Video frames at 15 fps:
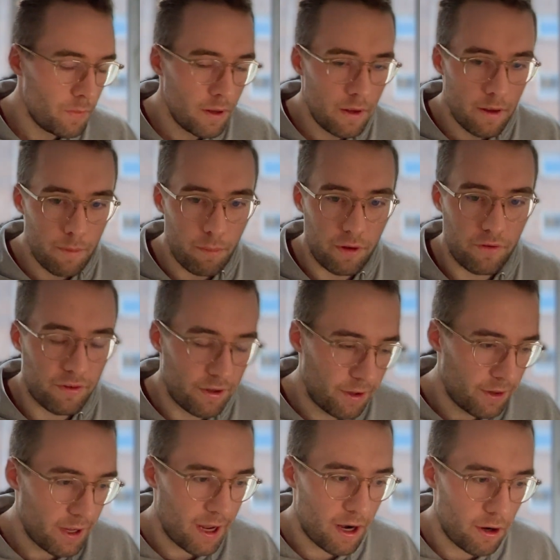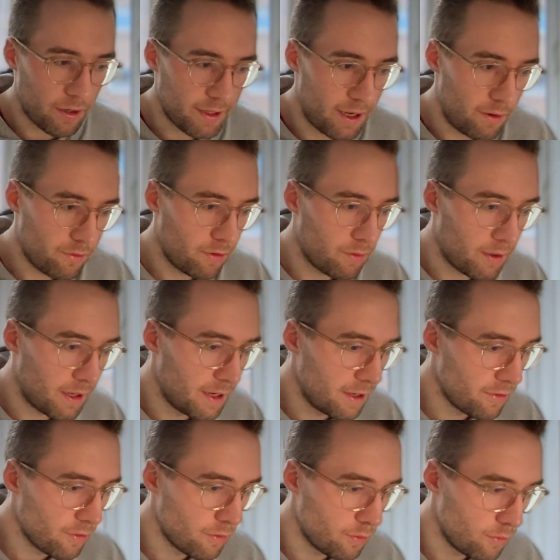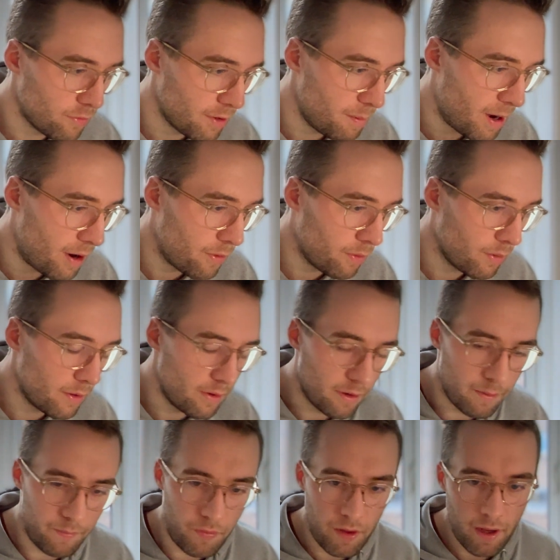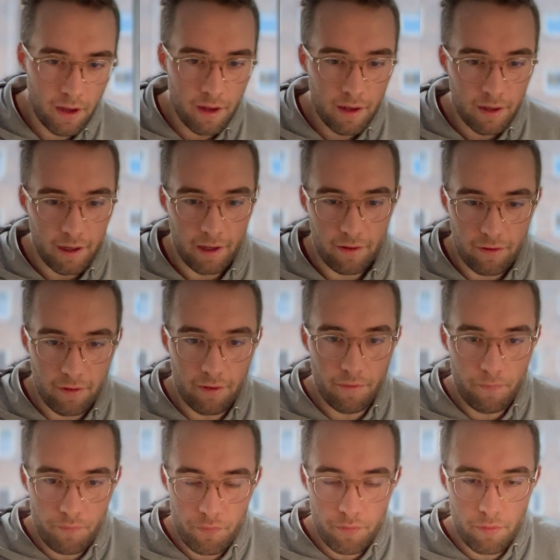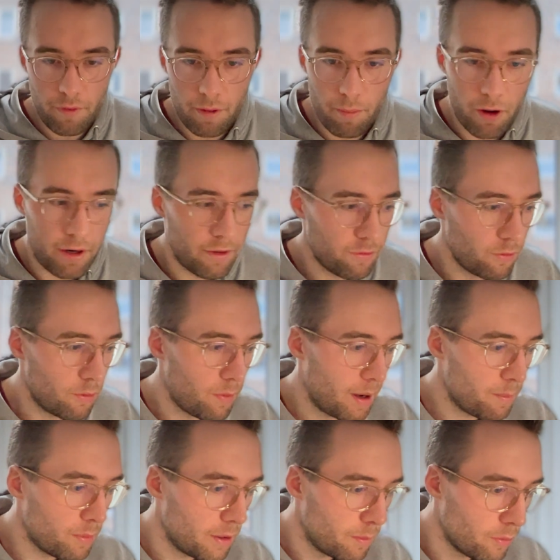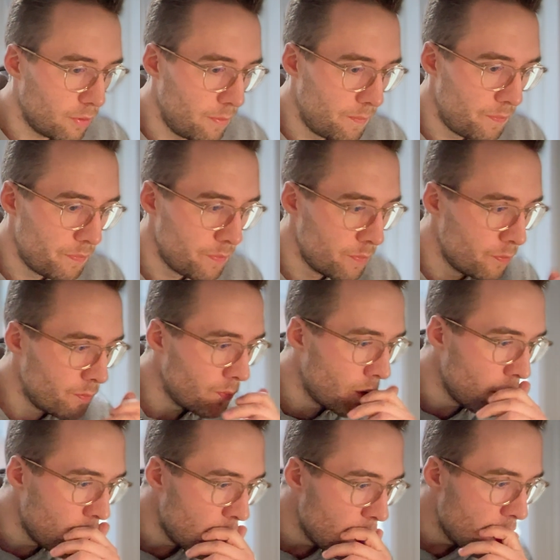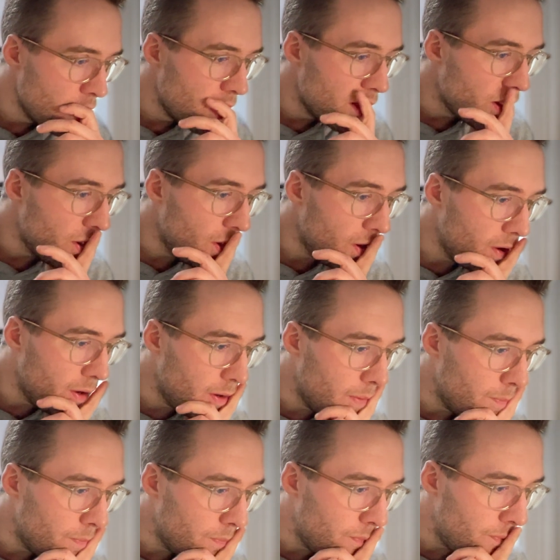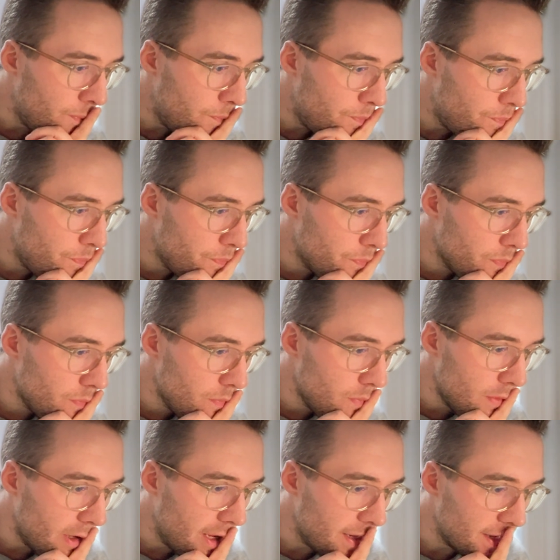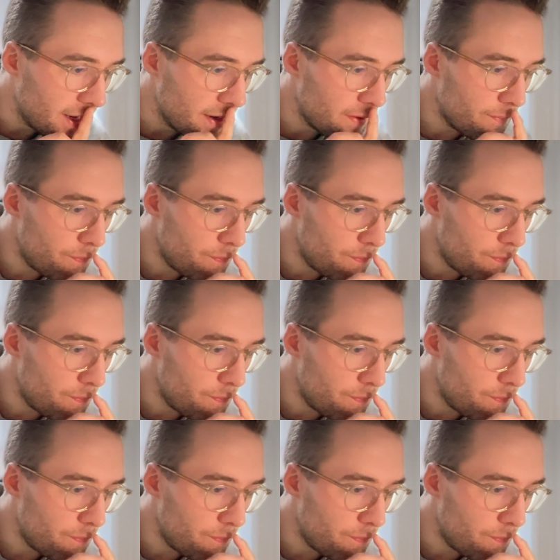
but still they are locked down, so they need to somehow get the money to the right people. And then